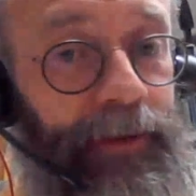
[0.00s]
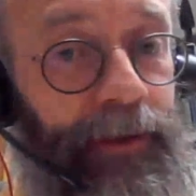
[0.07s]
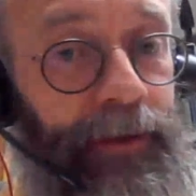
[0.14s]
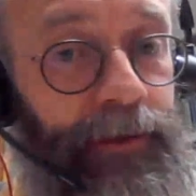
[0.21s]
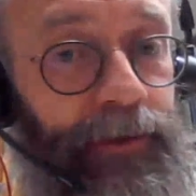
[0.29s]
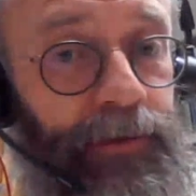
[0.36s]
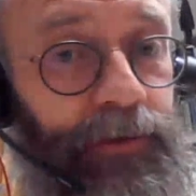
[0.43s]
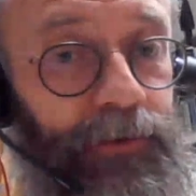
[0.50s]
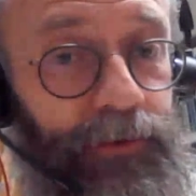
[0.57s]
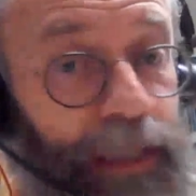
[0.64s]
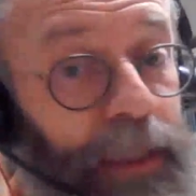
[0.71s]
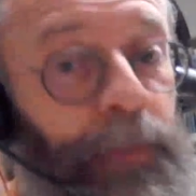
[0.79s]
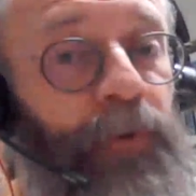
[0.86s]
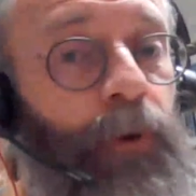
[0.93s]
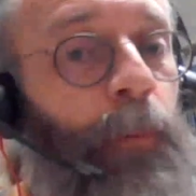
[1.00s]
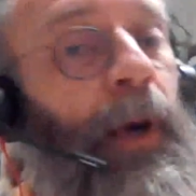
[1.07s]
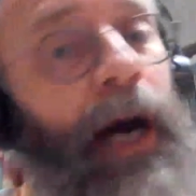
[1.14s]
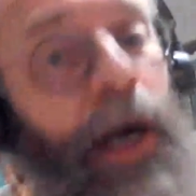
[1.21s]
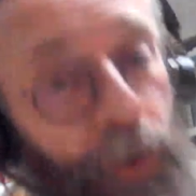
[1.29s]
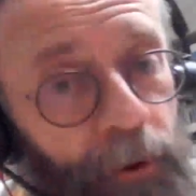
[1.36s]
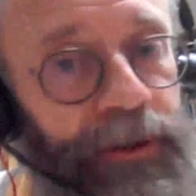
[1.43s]
the dream from
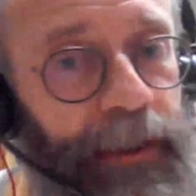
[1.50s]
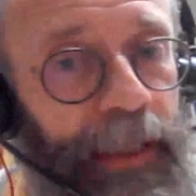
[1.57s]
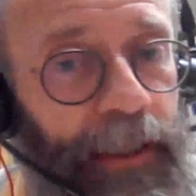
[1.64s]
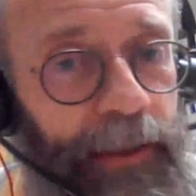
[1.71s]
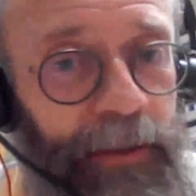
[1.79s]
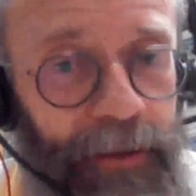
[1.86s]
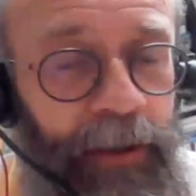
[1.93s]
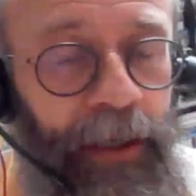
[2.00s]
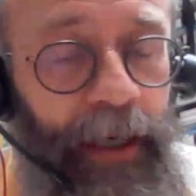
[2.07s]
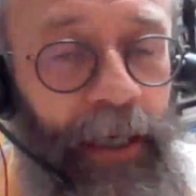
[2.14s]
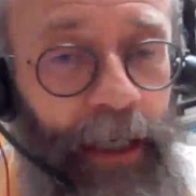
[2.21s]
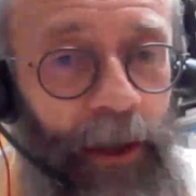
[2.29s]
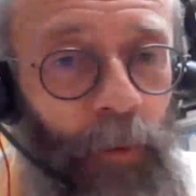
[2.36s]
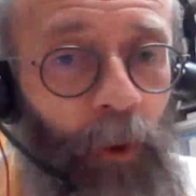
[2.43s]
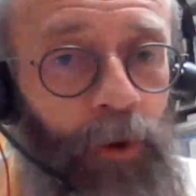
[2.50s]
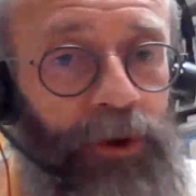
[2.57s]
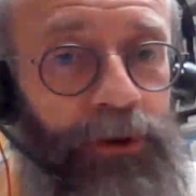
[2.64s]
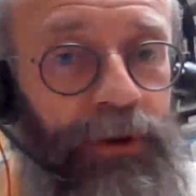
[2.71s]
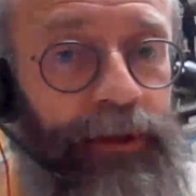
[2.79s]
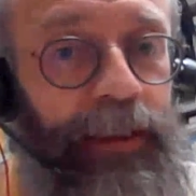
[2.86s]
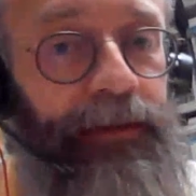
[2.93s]
our side
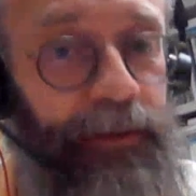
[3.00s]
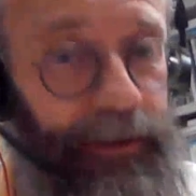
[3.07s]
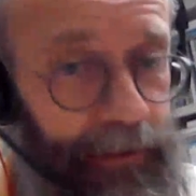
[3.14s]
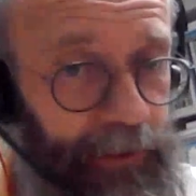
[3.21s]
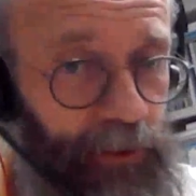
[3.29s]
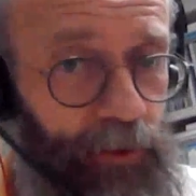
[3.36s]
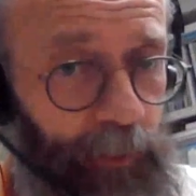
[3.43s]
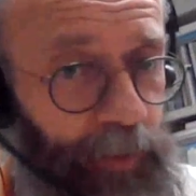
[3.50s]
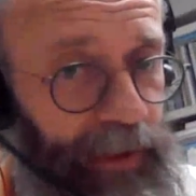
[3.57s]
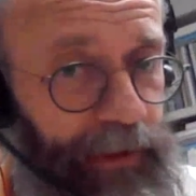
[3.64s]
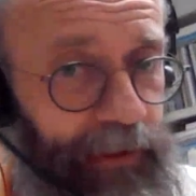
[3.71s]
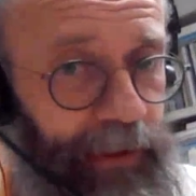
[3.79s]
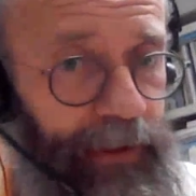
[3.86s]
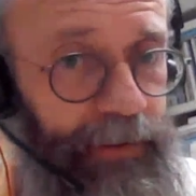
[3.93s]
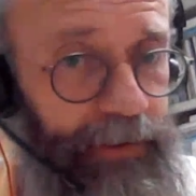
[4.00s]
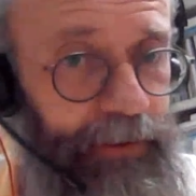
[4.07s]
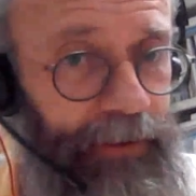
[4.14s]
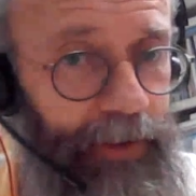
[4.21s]
was that this could be a